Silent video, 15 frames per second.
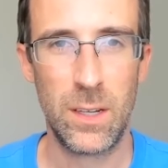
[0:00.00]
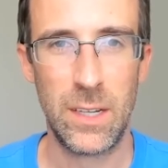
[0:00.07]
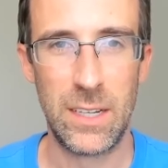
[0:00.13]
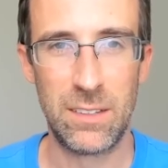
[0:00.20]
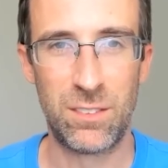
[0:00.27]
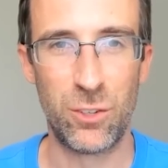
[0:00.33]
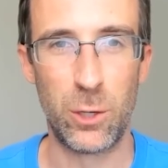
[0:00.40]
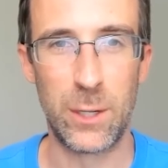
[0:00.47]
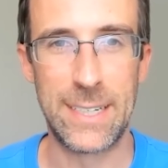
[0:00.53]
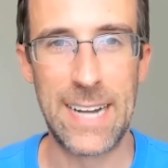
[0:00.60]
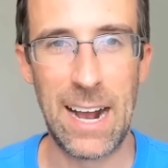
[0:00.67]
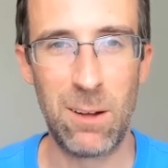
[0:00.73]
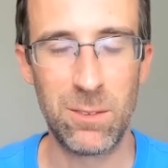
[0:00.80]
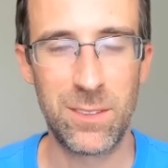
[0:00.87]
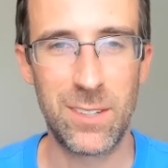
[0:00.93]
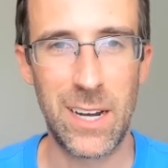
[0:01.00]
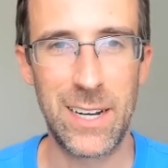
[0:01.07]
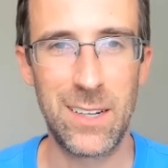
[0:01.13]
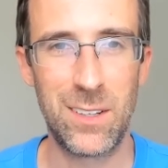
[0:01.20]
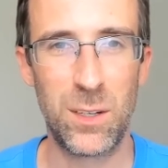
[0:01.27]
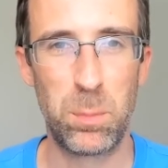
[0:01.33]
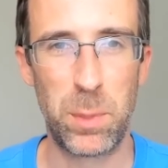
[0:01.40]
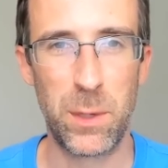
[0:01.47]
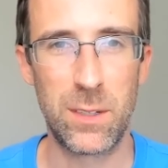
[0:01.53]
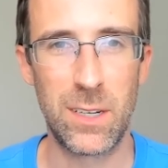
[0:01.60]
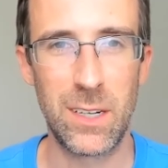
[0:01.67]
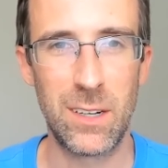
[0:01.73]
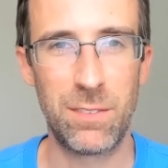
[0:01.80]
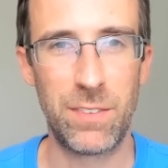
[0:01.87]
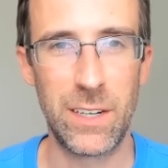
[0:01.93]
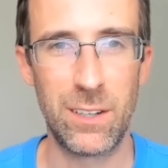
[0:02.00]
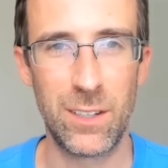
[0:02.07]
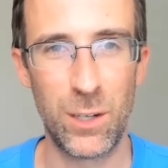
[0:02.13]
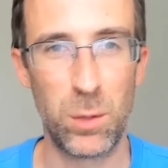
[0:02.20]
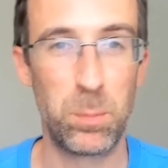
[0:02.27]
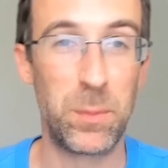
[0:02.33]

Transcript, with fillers: Is there a downside to pushing to failure